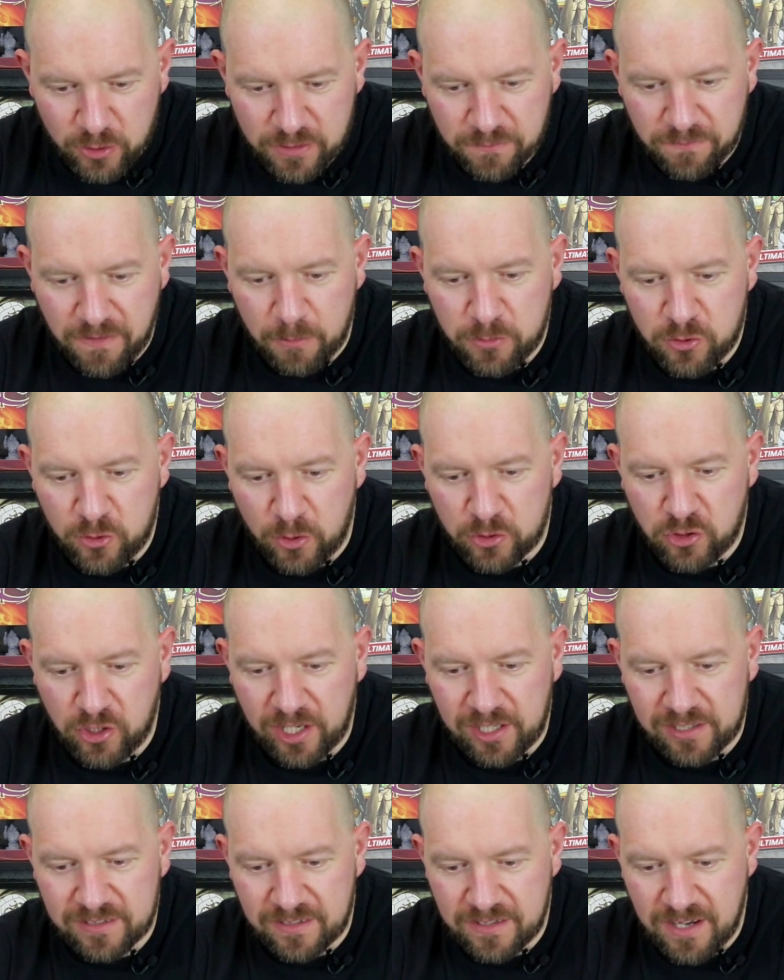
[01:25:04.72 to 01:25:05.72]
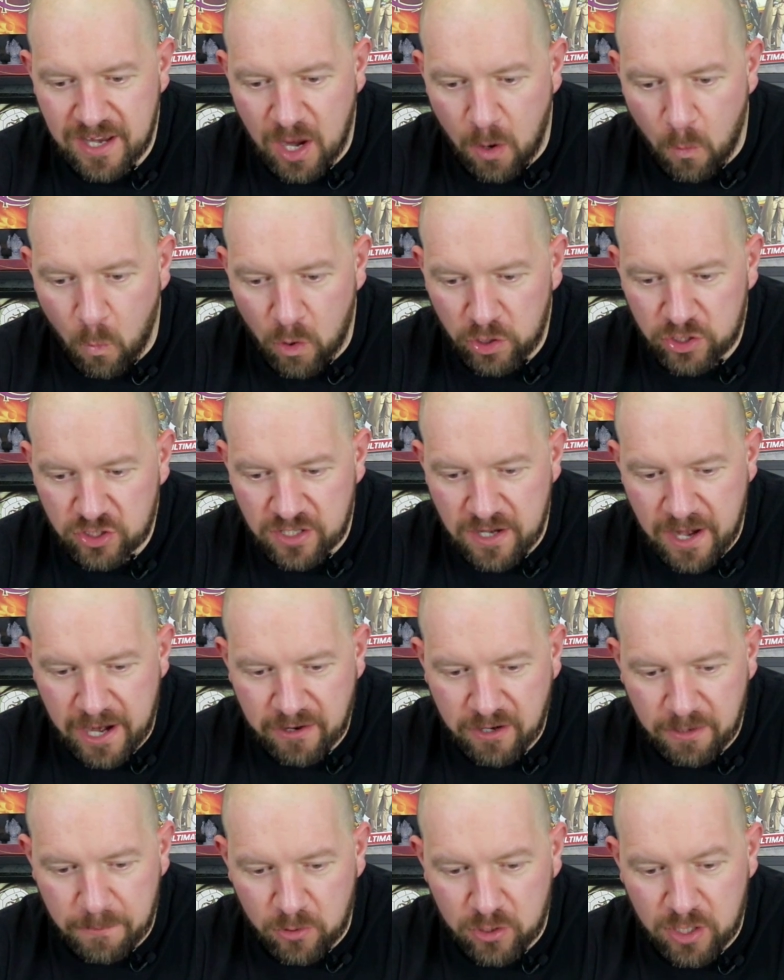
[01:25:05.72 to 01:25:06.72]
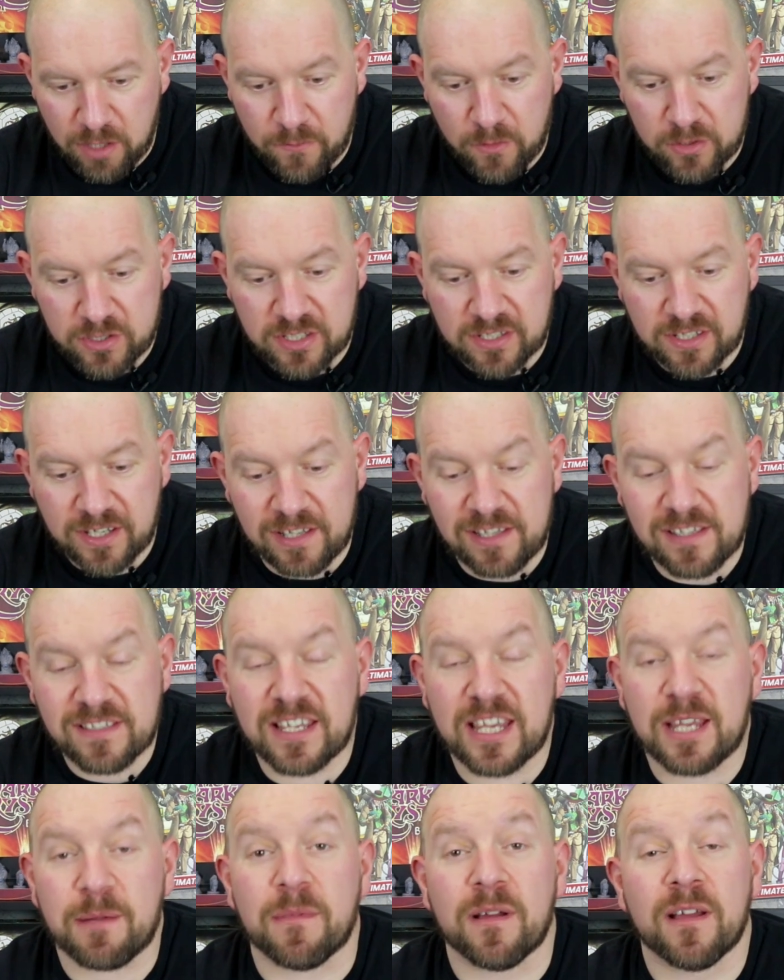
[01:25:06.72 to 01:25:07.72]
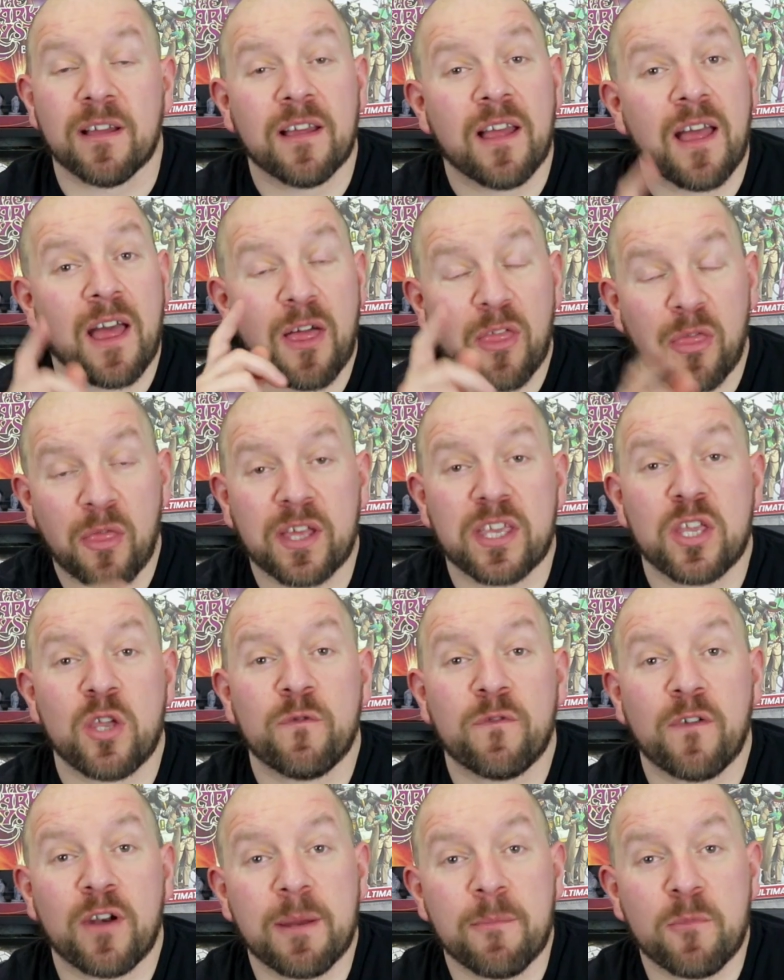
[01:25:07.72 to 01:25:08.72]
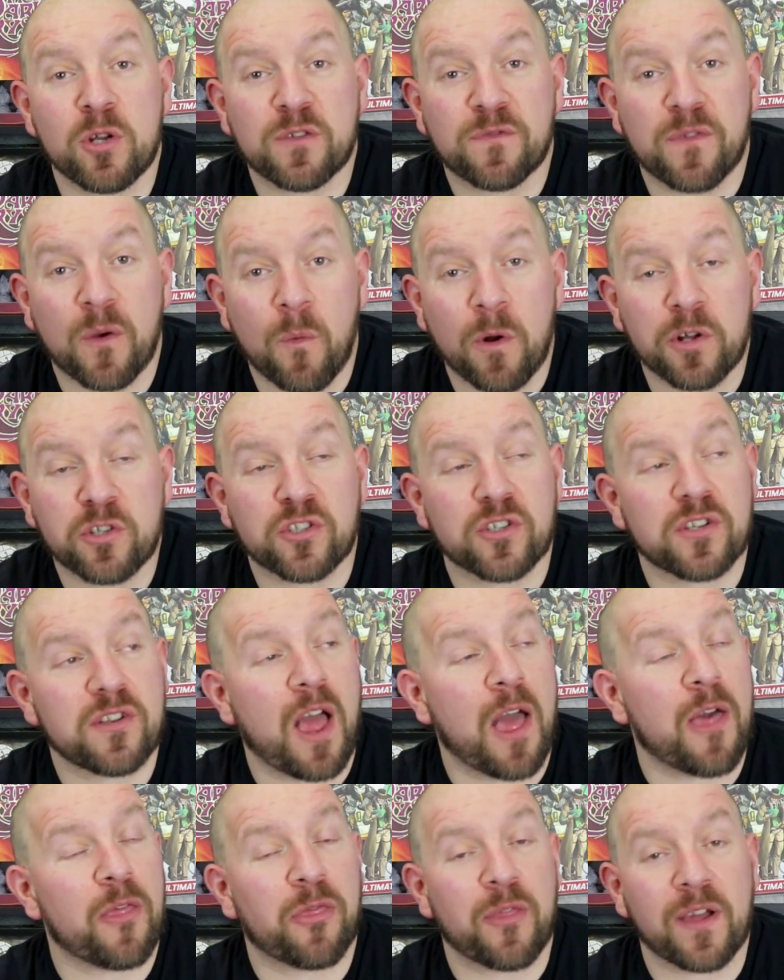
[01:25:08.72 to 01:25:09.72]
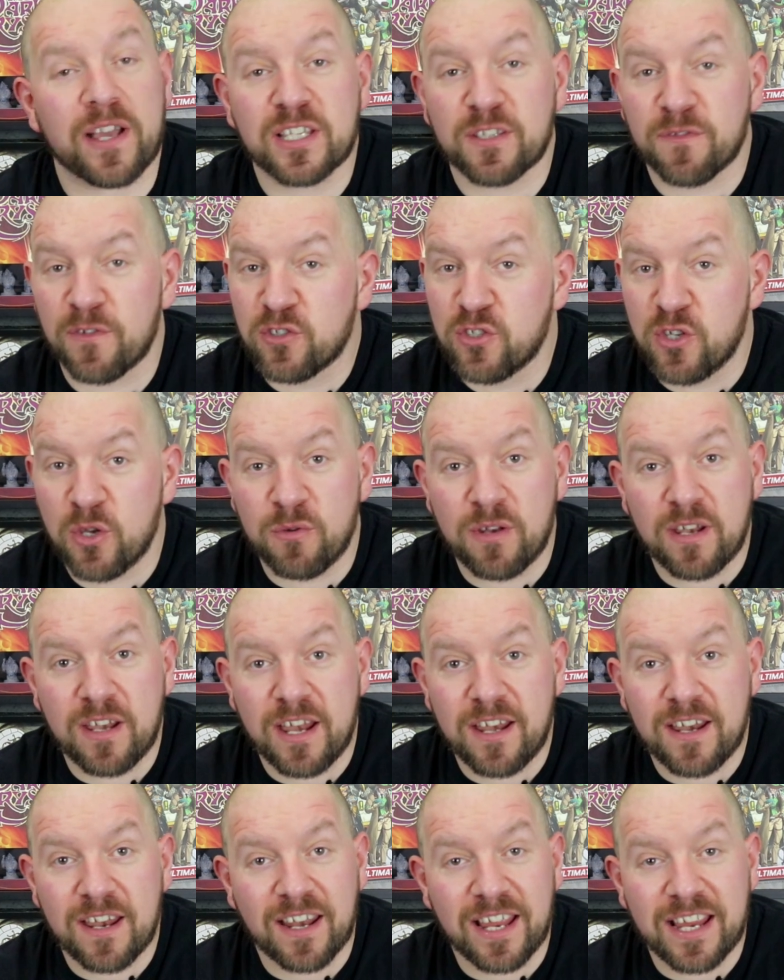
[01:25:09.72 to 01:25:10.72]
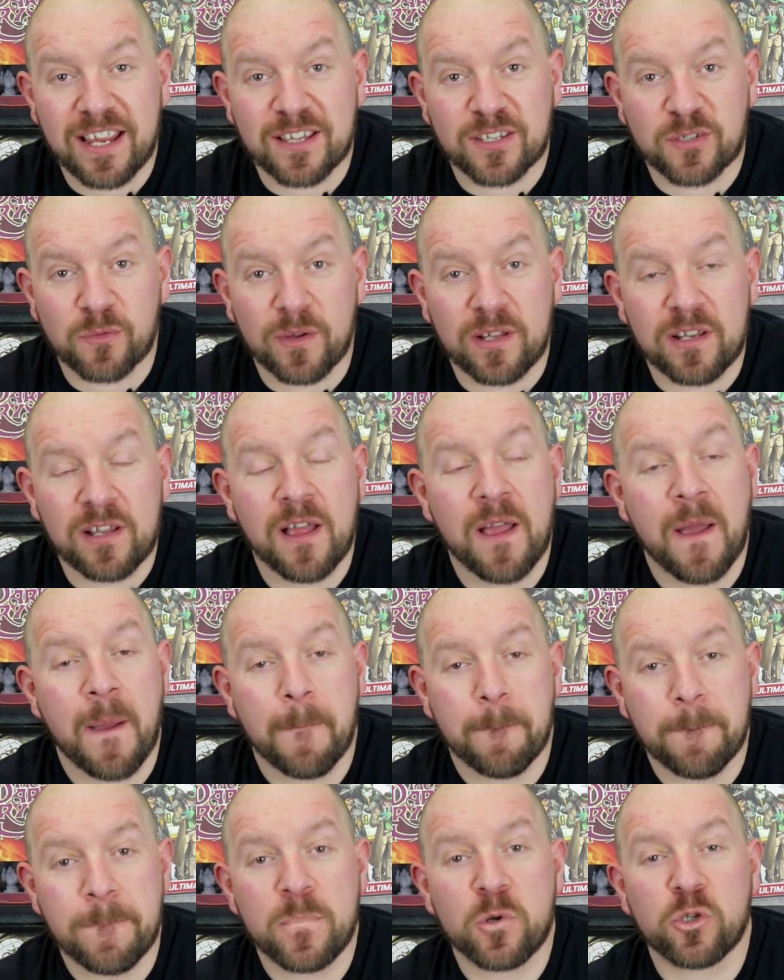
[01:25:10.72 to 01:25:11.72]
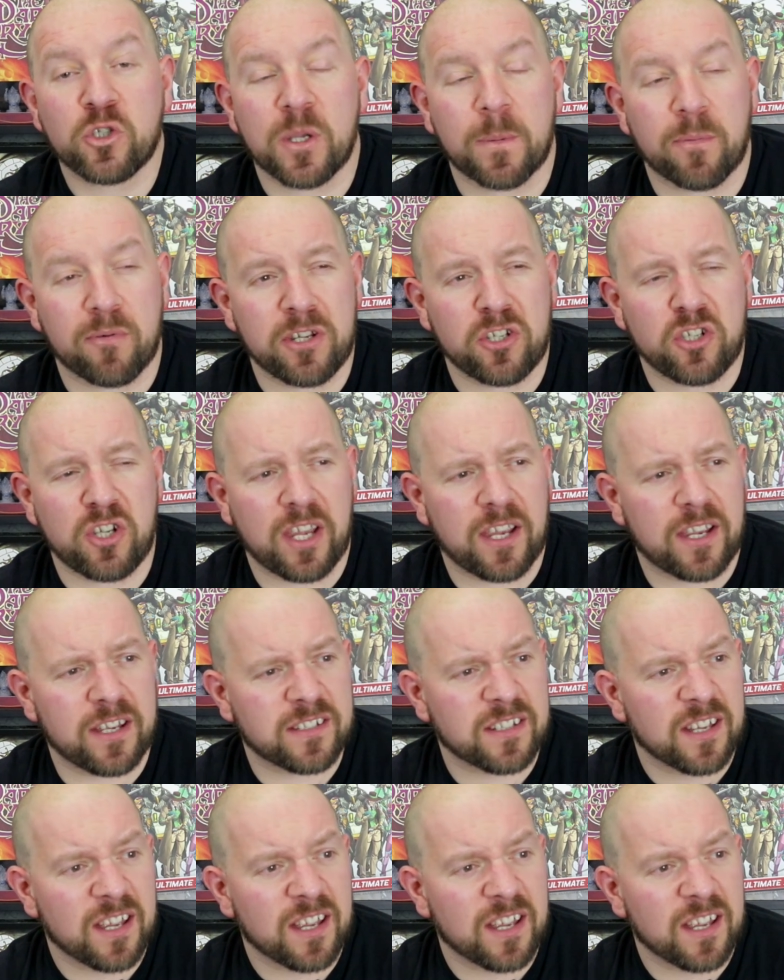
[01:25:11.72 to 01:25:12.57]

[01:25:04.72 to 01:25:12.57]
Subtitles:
found your channel today. Watched Necromunda versus Kill Team. Thank you very much for watching. Thanks for tuning in tonight as well. Much appreciated.